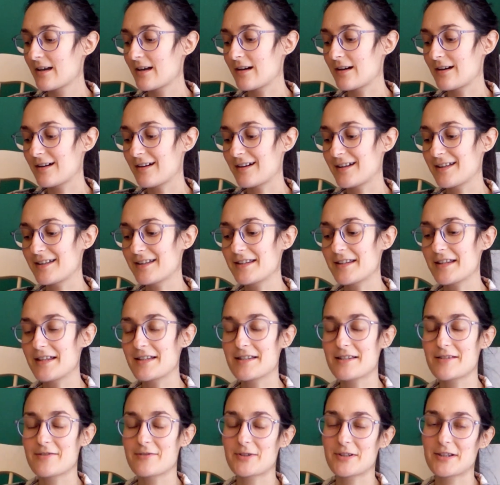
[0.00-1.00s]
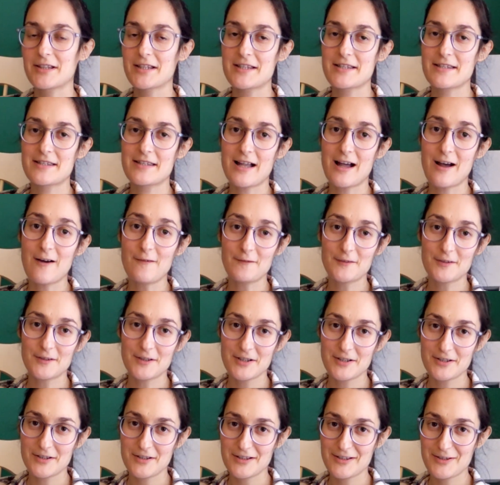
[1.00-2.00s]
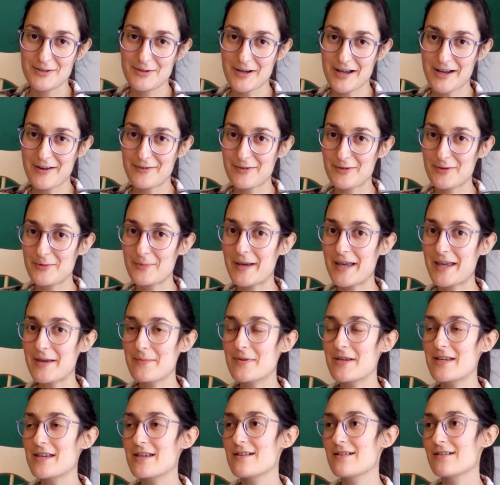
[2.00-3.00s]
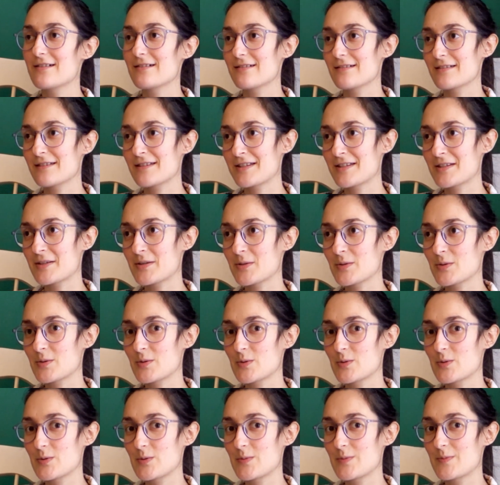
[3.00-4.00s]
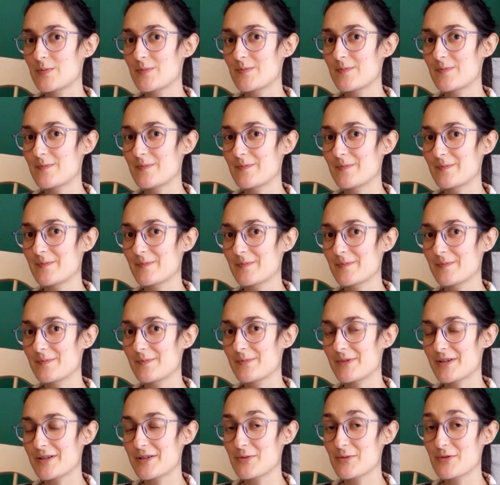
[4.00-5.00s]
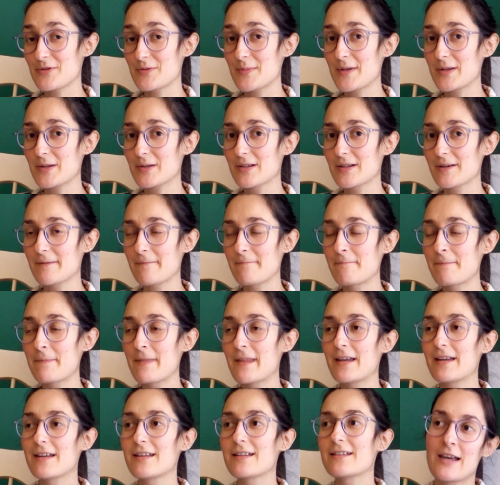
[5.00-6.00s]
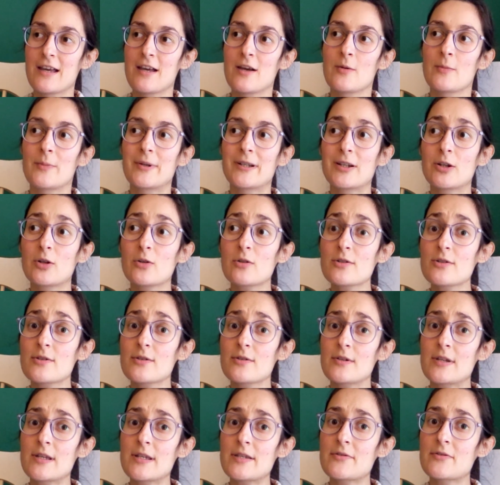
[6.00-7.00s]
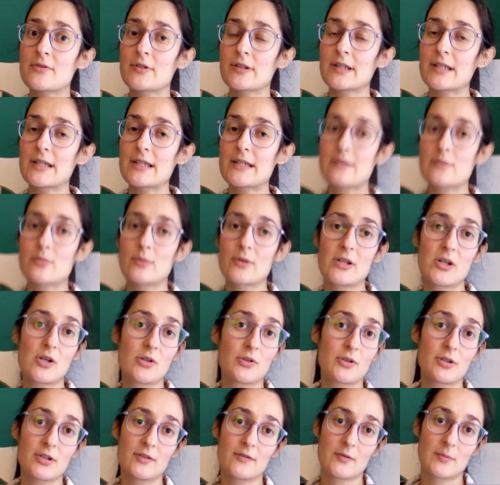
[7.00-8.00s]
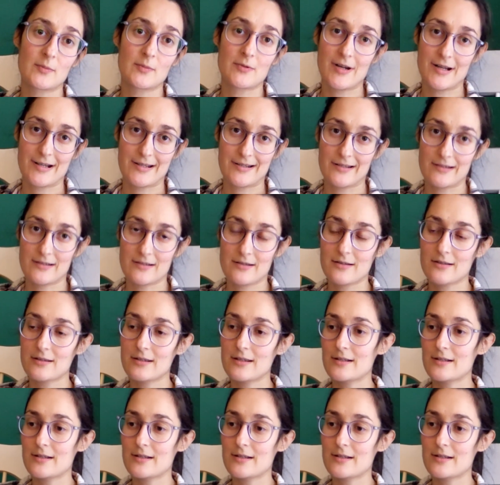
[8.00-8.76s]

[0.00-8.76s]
It is released after you have your baby to produce milk, but it also is released when you're not even pregnant.